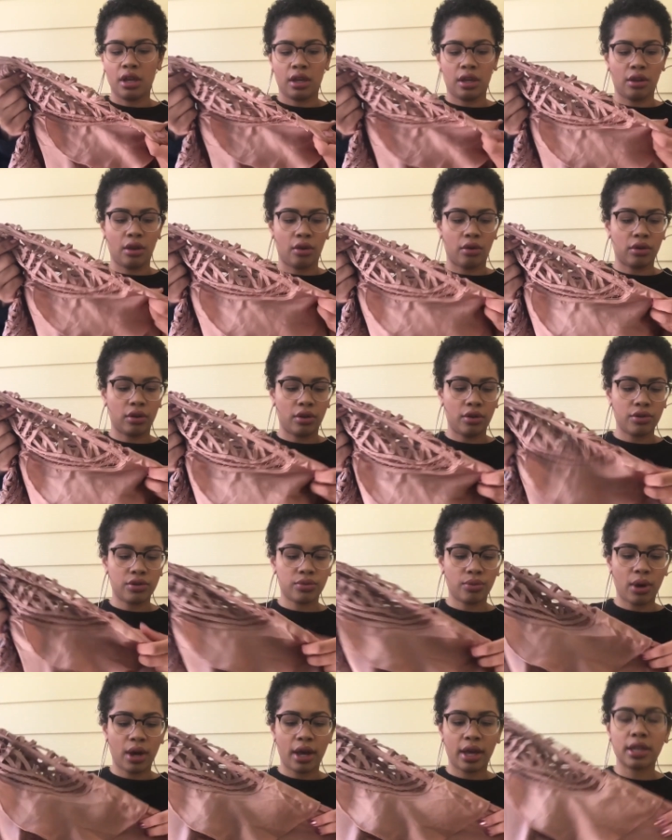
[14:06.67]
you know,
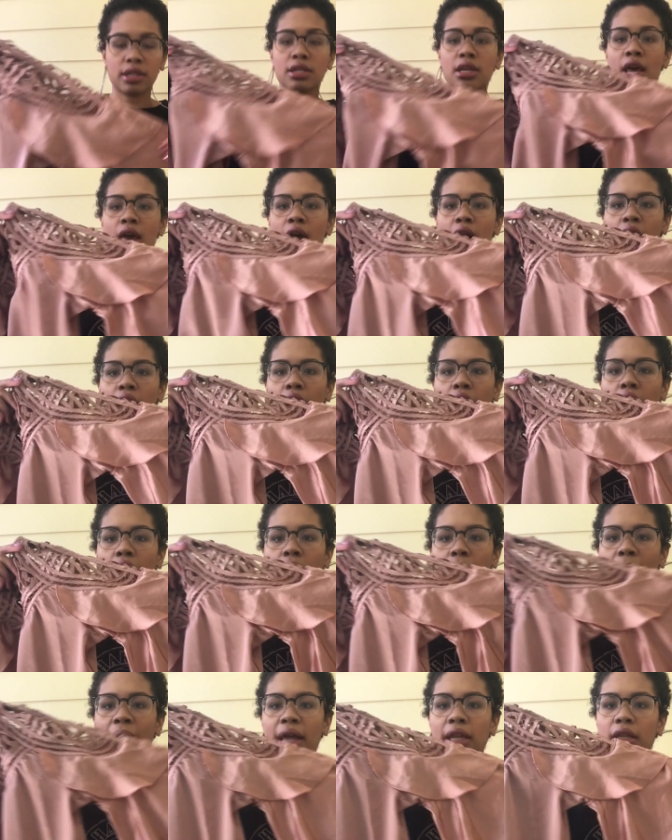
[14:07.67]
clothes wise.
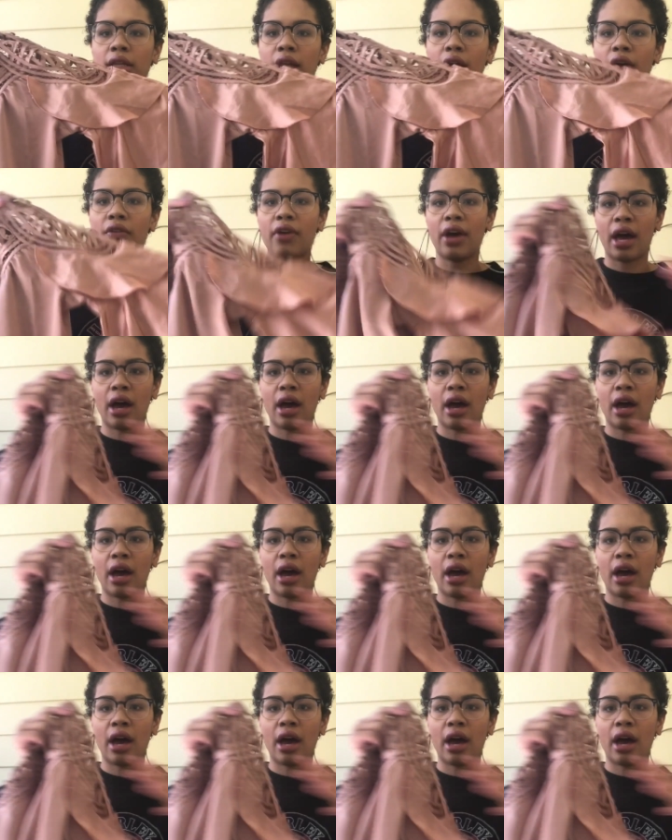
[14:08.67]
Um, I love